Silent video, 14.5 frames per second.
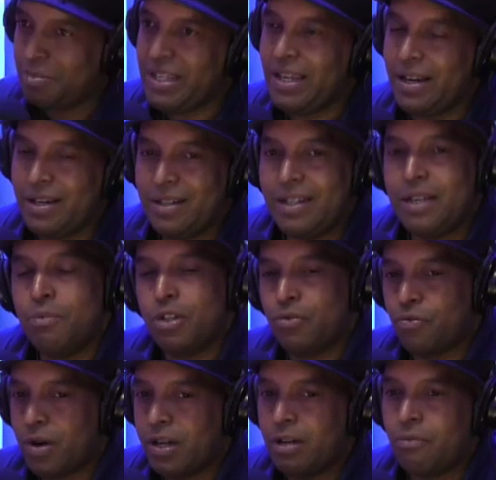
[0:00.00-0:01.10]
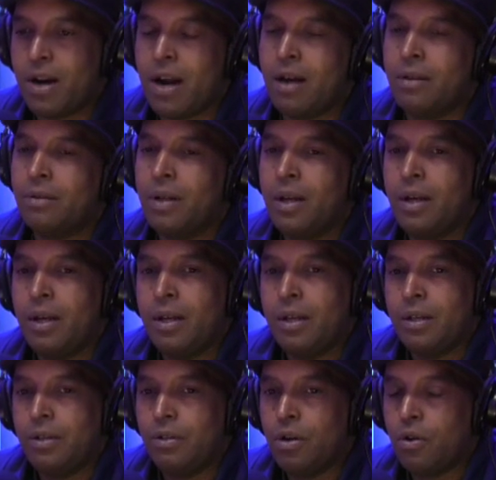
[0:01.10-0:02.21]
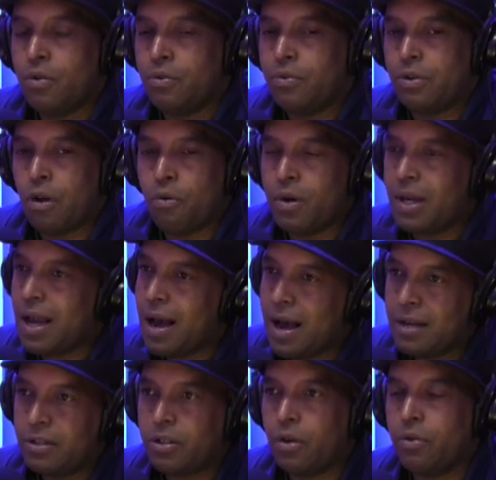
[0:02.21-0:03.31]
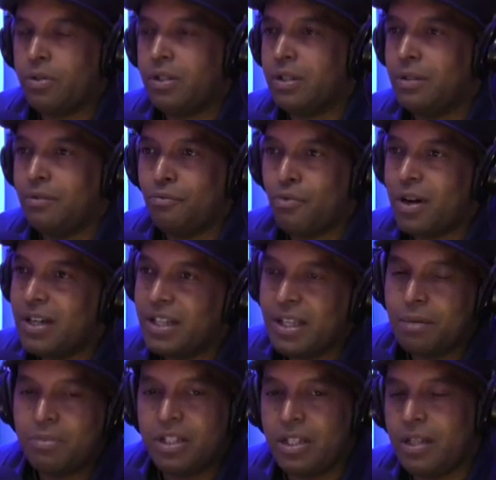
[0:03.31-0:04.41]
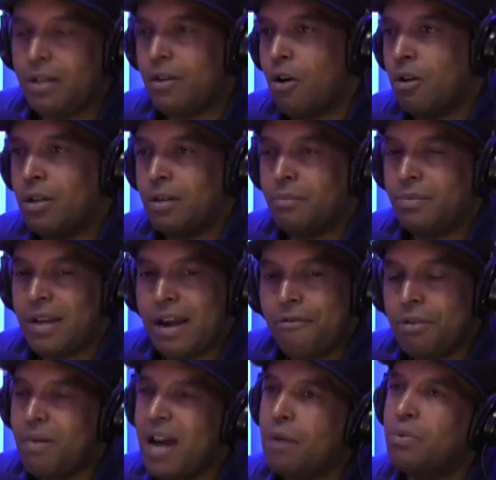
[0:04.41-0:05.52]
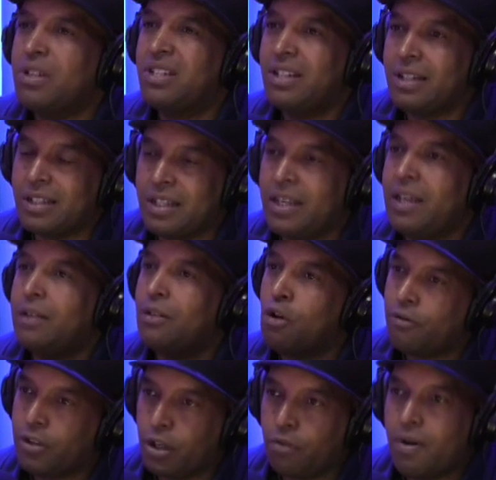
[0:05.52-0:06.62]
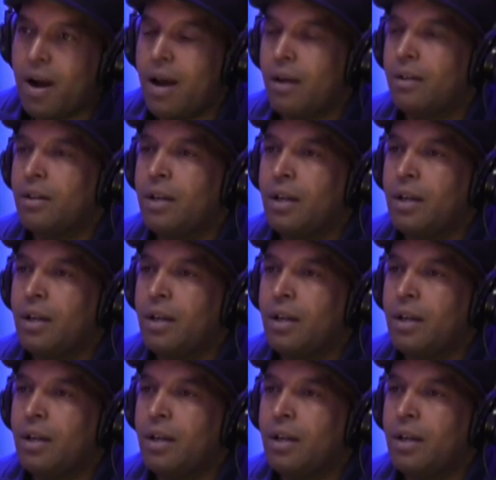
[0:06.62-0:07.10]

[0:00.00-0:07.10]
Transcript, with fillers: beginning. He was running around you know, throwing concerts and Run DMC and all of them. Everybody was just getting off the ground.